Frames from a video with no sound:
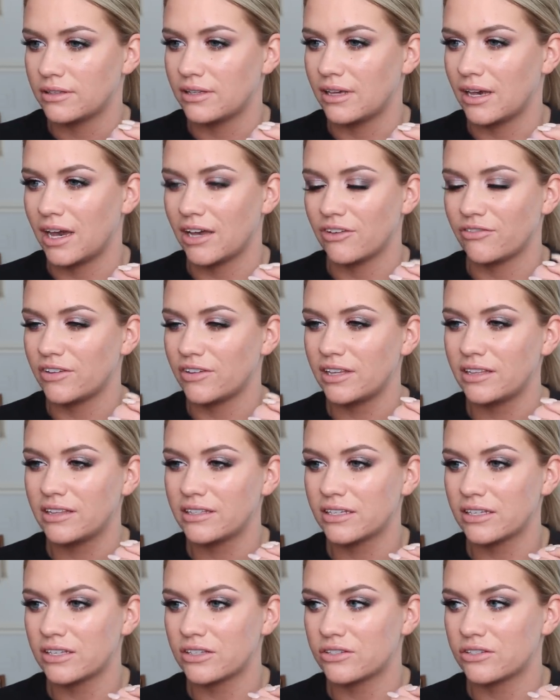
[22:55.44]
Yeah, I feel like
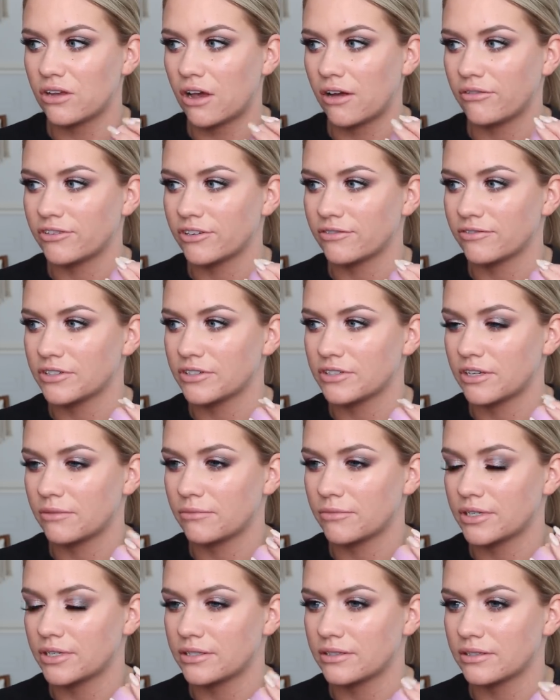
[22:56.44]
this is softer for
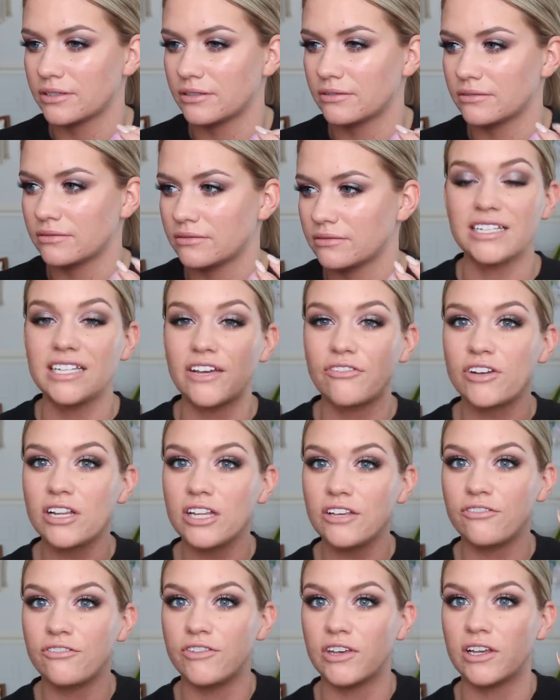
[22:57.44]
some reason. I
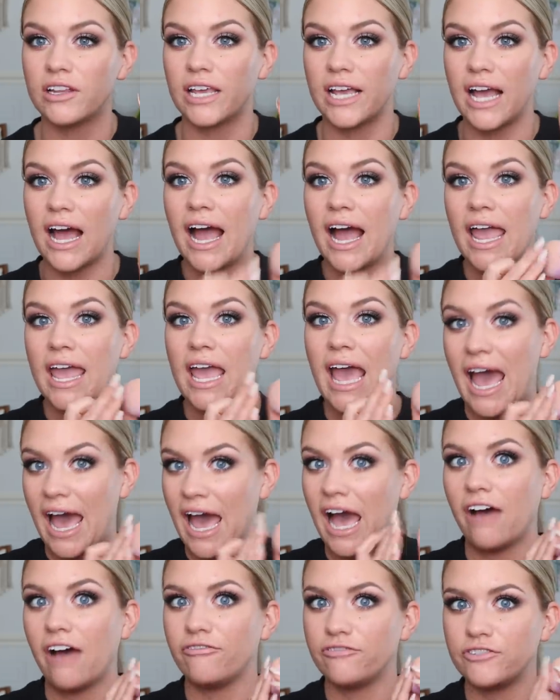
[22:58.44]
definitely feel like I
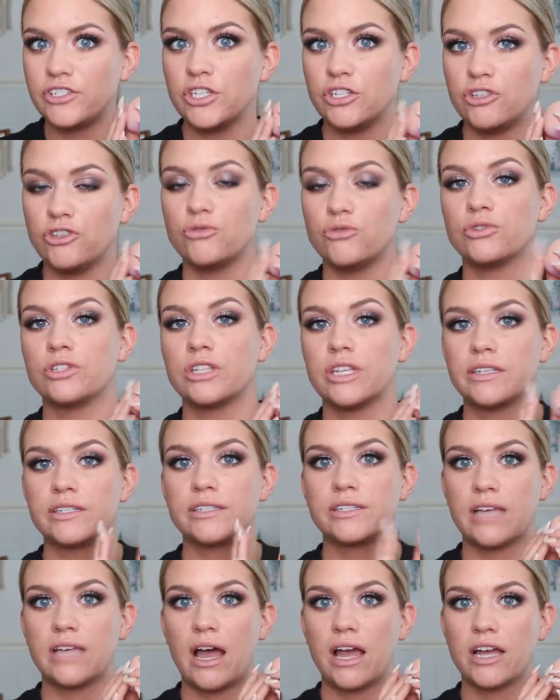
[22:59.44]
have to use
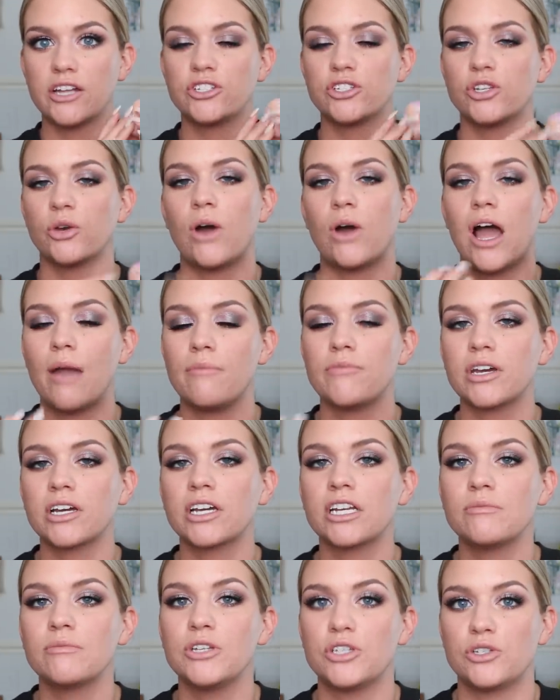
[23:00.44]
this side, so I'm
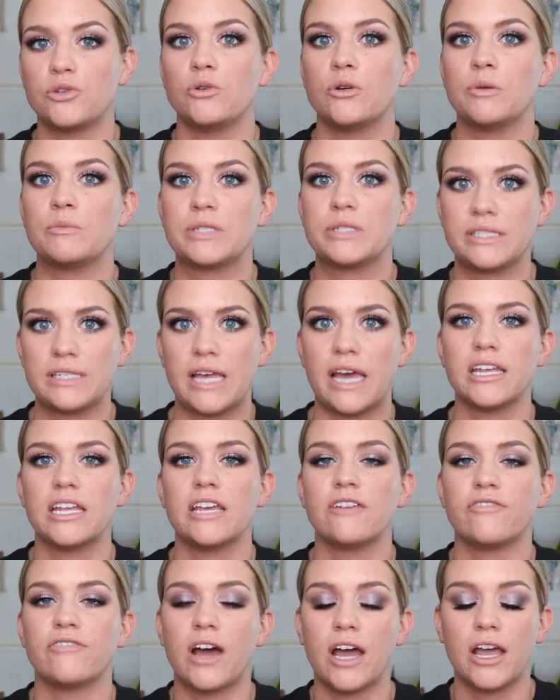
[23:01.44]
not gonna be too upset
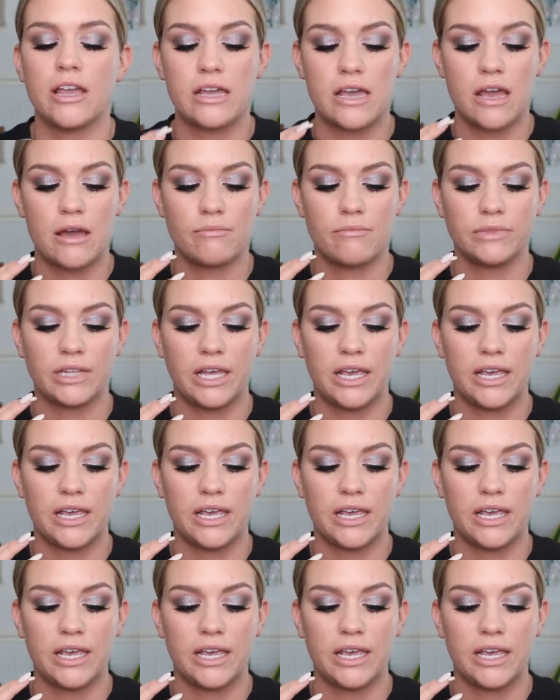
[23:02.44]
if I am